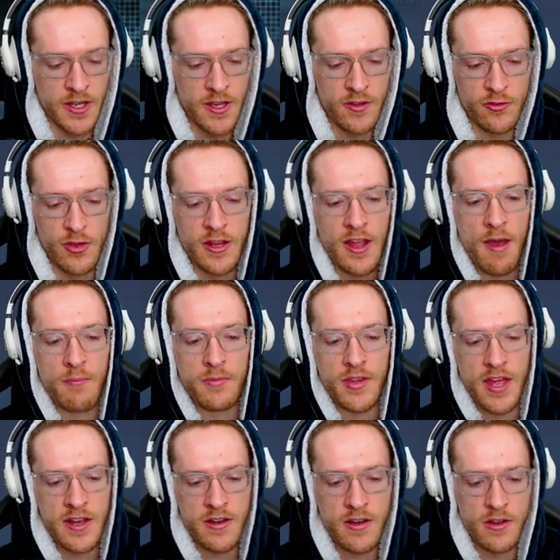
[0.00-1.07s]
So he comes
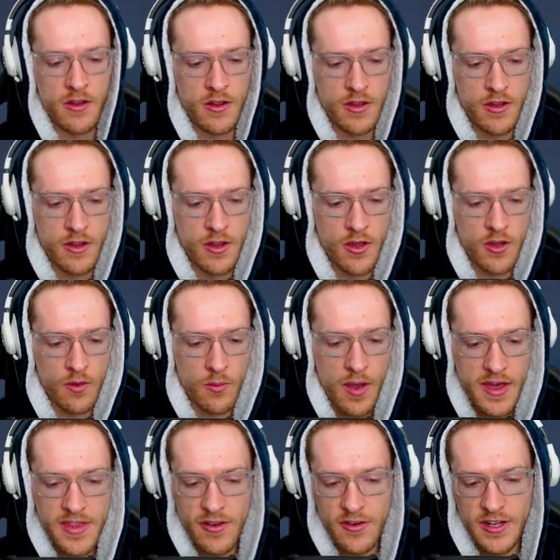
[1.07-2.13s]
in. Why
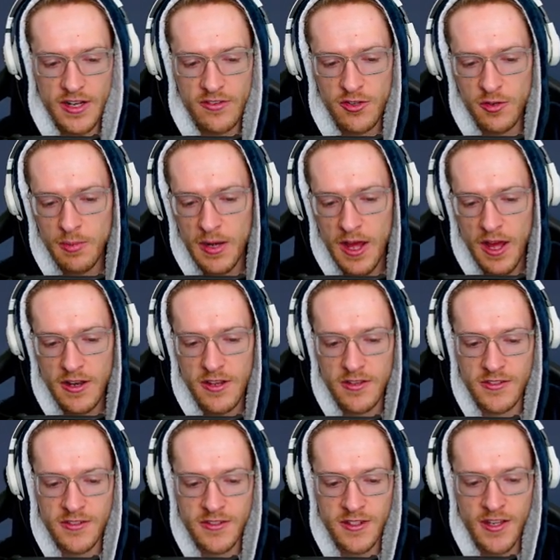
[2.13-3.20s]
are there only 2
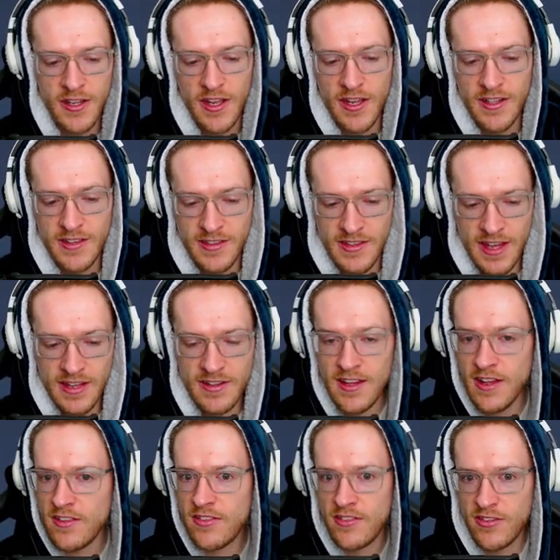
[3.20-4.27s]
bananas?
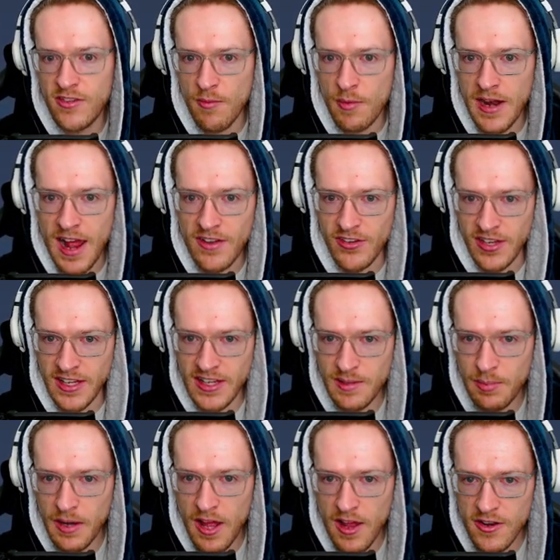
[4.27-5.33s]
Did someone actually eat the
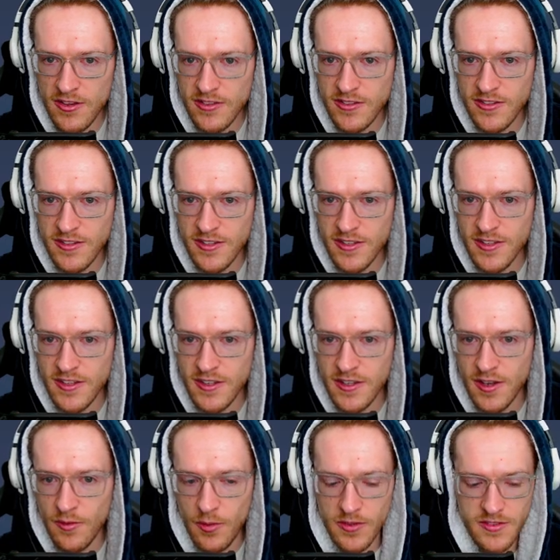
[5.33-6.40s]
bananas?
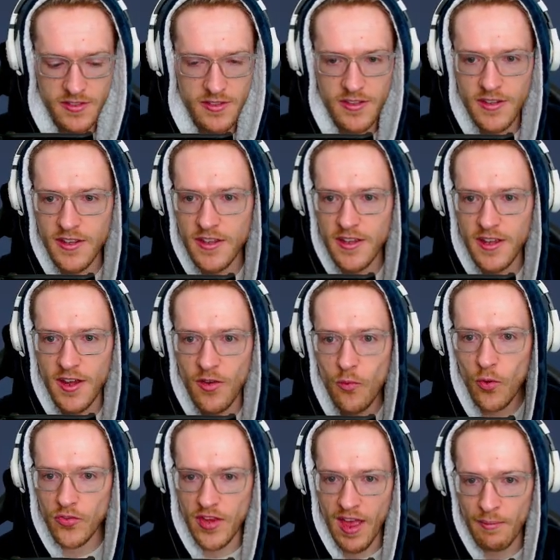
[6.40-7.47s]

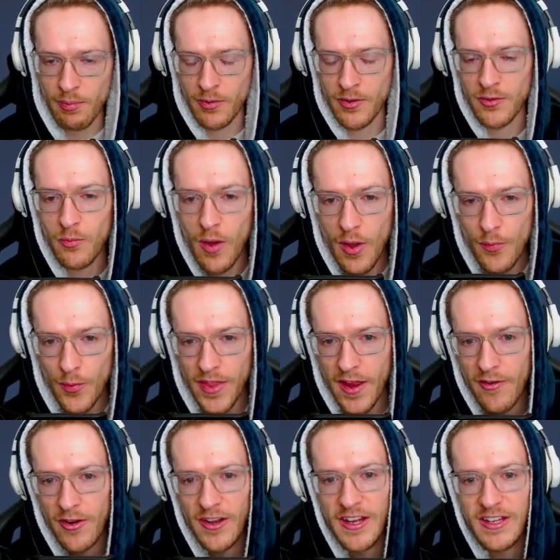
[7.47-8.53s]
What's happened? Why were there
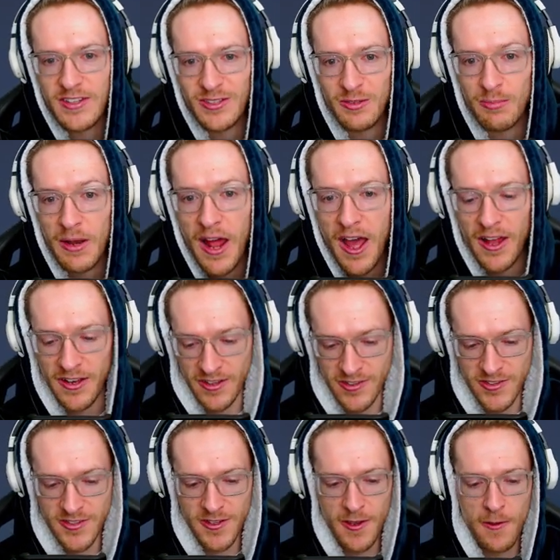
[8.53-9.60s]
only 2 bananas?